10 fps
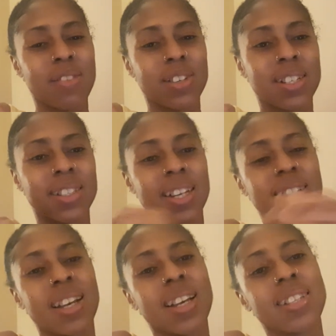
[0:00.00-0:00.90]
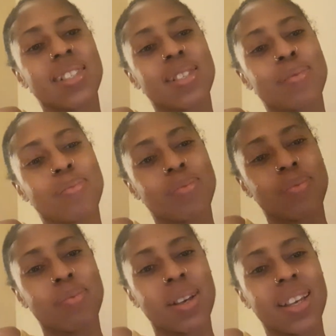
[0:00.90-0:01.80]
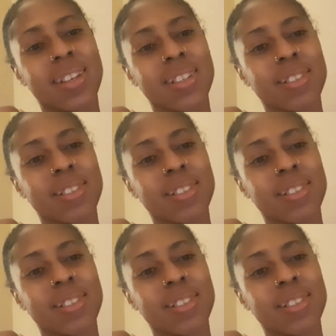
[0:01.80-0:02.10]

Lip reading: a good night, guys. Bye.